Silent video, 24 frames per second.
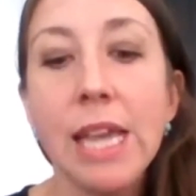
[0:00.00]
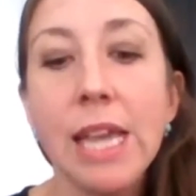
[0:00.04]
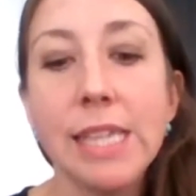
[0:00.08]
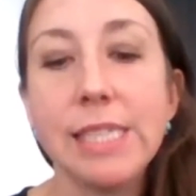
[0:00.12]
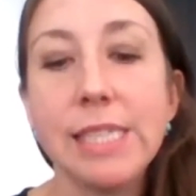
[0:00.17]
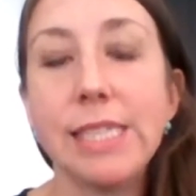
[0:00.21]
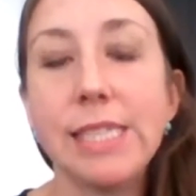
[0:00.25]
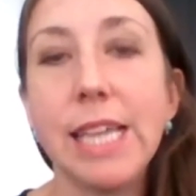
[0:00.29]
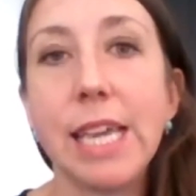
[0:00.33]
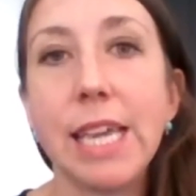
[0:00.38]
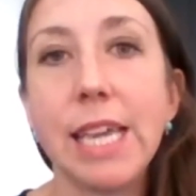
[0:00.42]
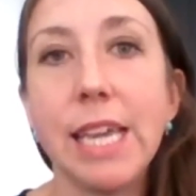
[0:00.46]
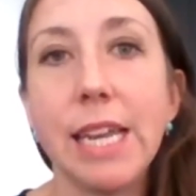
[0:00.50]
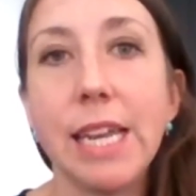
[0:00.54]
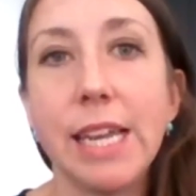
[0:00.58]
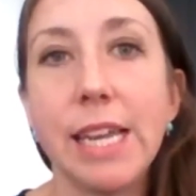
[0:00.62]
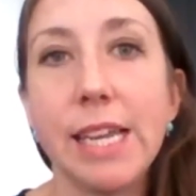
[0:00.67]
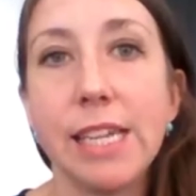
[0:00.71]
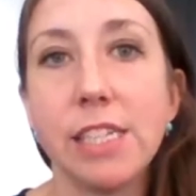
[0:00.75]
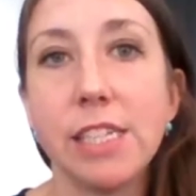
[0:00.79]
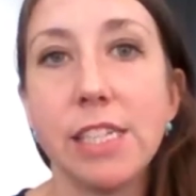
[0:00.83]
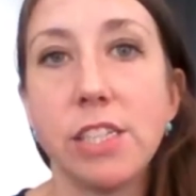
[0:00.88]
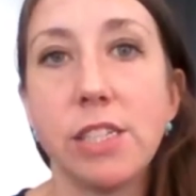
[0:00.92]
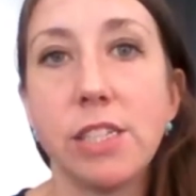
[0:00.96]
Second
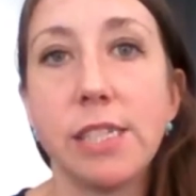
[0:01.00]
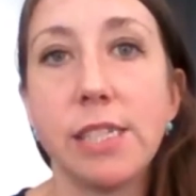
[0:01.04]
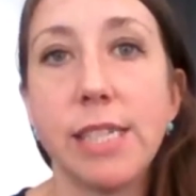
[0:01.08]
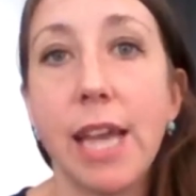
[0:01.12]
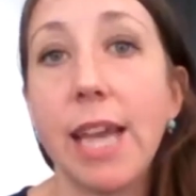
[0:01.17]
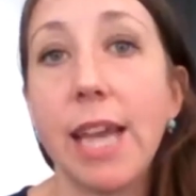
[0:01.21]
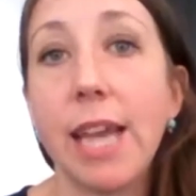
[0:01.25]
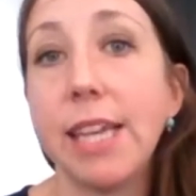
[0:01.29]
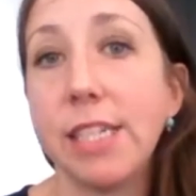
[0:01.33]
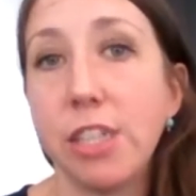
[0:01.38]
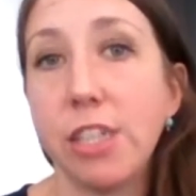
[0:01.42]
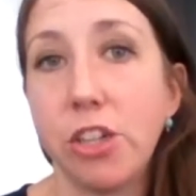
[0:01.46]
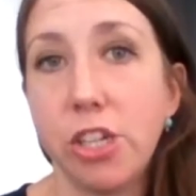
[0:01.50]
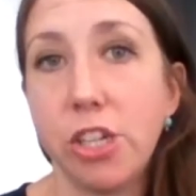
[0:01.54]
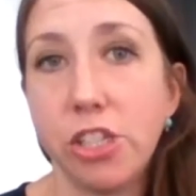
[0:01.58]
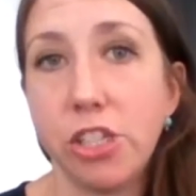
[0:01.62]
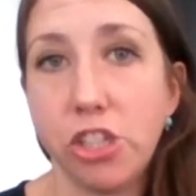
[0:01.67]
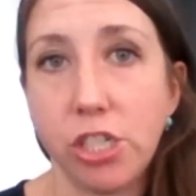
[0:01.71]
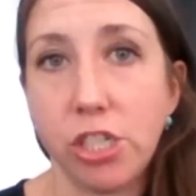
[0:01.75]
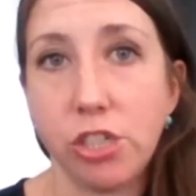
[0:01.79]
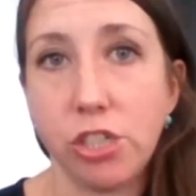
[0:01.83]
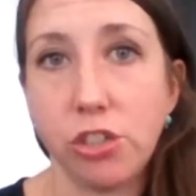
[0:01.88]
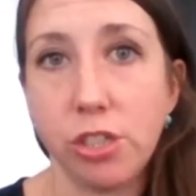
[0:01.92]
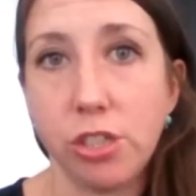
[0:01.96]
is dietary
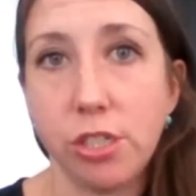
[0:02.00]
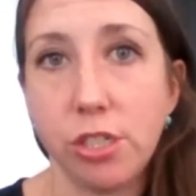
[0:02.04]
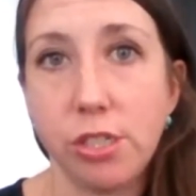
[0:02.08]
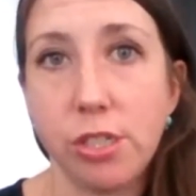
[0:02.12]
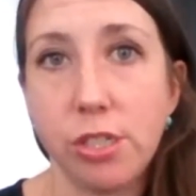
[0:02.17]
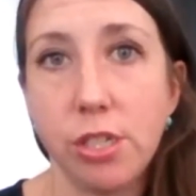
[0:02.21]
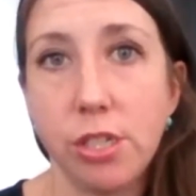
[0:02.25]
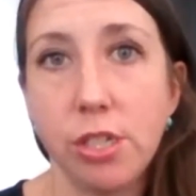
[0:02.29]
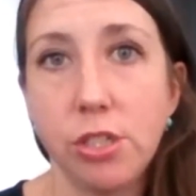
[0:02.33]
changes.